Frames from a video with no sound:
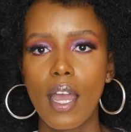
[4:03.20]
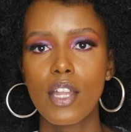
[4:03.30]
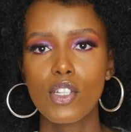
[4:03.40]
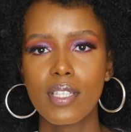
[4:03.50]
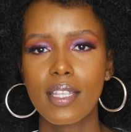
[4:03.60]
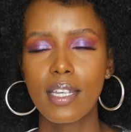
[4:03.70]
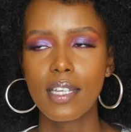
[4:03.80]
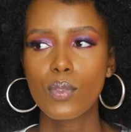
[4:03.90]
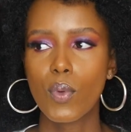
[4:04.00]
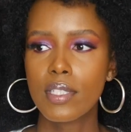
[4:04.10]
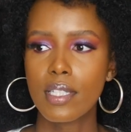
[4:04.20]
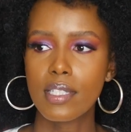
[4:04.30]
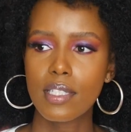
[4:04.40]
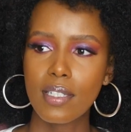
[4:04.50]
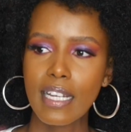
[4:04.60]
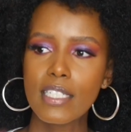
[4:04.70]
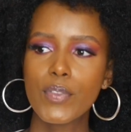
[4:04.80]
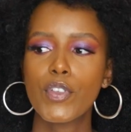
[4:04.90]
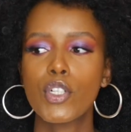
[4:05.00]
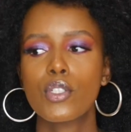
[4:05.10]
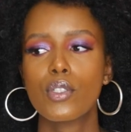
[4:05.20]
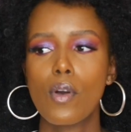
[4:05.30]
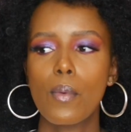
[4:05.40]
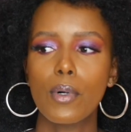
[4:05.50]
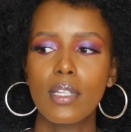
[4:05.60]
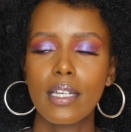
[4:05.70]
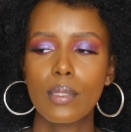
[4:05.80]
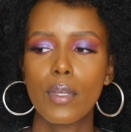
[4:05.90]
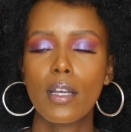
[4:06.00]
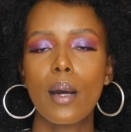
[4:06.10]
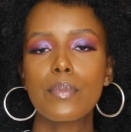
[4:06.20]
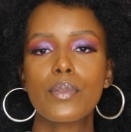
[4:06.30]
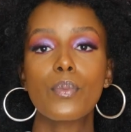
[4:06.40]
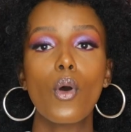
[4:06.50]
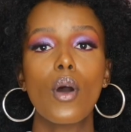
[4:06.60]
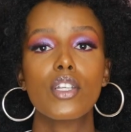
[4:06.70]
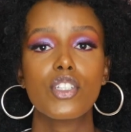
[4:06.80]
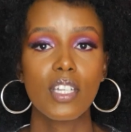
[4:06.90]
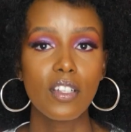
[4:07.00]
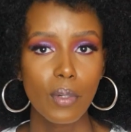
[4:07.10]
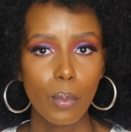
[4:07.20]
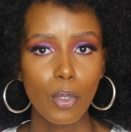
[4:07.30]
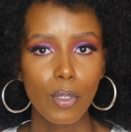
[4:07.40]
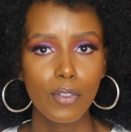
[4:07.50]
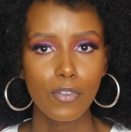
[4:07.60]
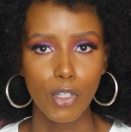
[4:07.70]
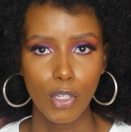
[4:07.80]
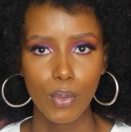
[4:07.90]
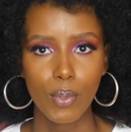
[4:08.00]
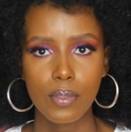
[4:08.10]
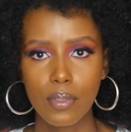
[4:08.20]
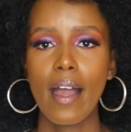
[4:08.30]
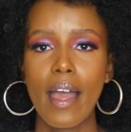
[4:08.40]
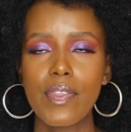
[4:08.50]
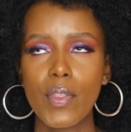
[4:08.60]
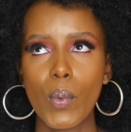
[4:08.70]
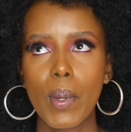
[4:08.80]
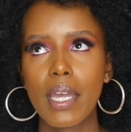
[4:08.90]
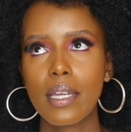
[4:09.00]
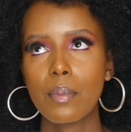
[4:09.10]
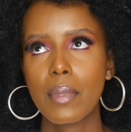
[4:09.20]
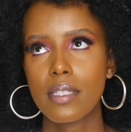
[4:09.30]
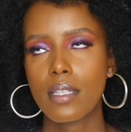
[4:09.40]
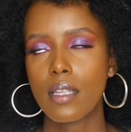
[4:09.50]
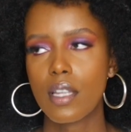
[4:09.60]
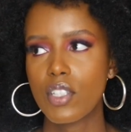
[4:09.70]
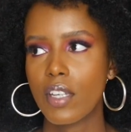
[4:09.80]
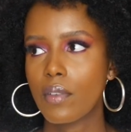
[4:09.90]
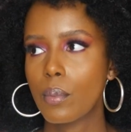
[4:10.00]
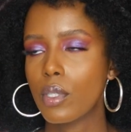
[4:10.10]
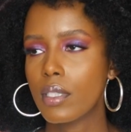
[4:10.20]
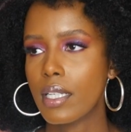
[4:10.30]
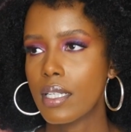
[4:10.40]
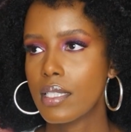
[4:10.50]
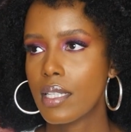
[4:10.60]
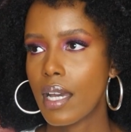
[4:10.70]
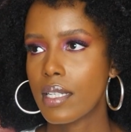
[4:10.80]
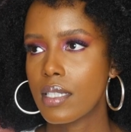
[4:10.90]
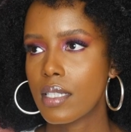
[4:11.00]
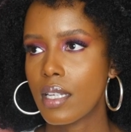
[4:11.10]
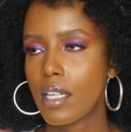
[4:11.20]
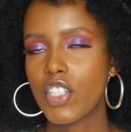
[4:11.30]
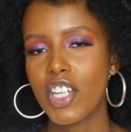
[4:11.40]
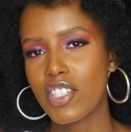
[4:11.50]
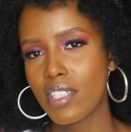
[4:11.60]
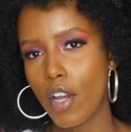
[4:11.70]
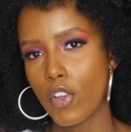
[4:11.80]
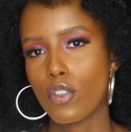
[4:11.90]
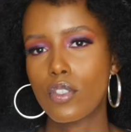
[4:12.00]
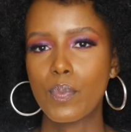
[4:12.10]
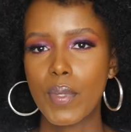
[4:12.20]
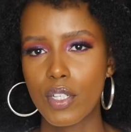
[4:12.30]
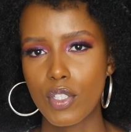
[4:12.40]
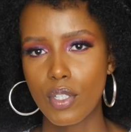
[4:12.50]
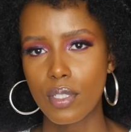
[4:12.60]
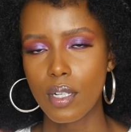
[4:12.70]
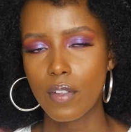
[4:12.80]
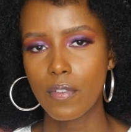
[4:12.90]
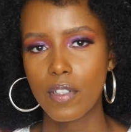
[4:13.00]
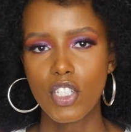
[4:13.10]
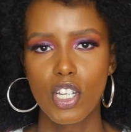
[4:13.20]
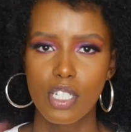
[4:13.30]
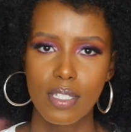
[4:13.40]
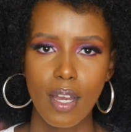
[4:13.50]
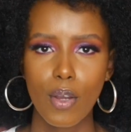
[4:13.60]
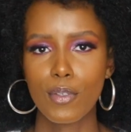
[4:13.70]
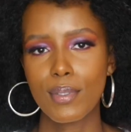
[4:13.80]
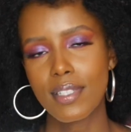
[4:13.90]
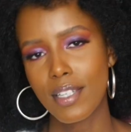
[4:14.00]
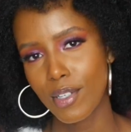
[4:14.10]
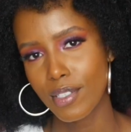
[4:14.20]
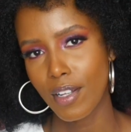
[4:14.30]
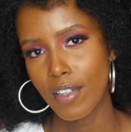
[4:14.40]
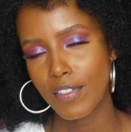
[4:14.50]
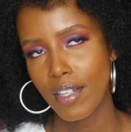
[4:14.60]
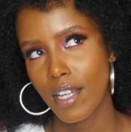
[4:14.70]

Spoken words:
And you see, the thing is, once it feels normal, it becomes more achievable for you. And the way it makes it achievable is that it changes how you speak to yourself. It changes how you see yourself.